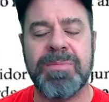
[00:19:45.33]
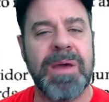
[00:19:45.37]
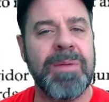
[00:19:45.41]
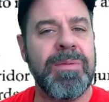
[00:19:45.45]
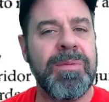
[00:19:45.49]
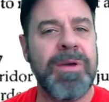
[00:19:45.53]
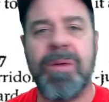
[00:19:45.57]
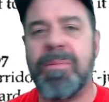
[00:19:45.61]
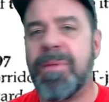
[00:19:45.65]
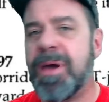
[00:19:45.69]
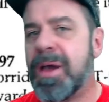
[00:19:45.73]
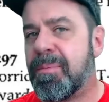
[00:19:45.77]

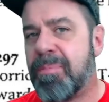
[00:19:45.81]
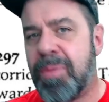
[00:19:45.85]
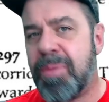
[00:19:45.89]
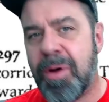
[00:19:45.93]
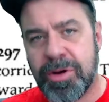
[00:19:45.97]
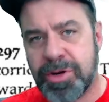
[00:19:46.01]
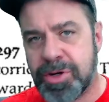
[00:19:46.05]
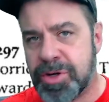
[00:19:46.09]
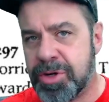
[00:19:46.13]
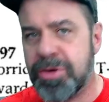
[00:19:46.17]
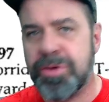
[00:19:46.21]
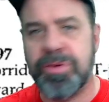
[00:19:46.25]
Maybe I'll make
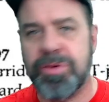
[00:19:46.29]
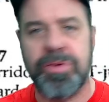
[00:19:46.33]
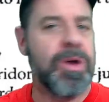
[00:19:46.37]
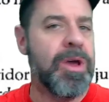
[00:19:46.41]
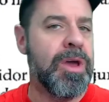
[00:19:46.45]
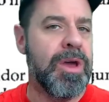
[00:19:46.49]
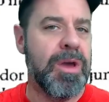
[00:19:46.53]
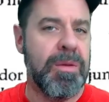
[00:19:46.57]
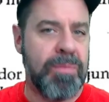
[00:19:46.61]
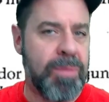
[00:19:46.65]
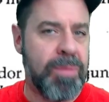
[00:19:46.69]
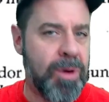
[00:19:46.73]
part two,
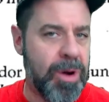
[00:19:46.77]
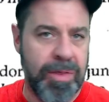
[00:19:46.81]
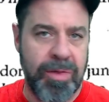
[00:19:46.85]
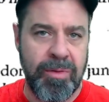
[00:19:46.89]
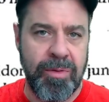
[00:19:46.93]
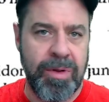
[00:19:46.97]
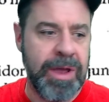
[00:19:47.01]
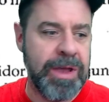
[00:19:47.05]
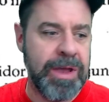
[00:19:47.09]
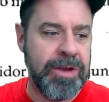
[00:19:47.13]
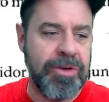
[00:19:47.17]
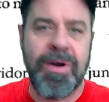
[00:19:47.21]
part
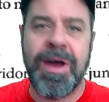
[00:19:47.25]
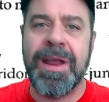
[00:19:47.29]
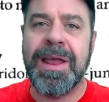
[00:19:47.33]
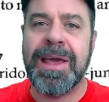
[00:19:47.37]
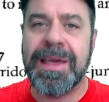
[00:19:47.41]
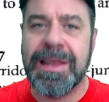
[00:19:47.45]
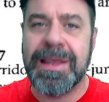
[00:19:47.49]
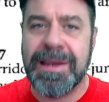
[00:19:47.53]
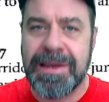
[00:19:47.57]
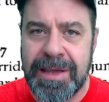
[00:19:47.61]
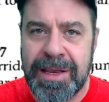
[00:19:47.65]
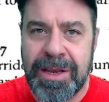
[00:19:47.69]
three, and try to
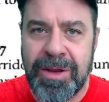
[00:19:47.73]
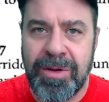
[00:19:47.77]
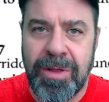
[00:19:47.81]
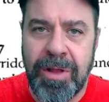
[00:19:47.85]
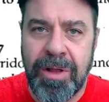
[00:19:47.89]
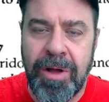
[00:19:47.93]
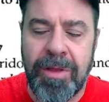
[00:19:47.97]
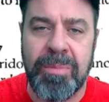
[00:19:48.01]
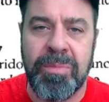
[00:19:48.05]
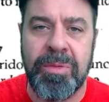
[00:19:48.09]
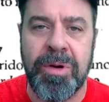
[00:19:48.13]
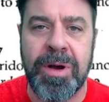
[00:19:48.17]
continue
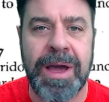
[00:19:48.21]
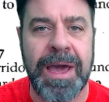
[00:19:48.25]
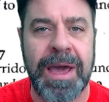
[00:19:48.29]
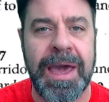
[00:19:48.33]
along the book.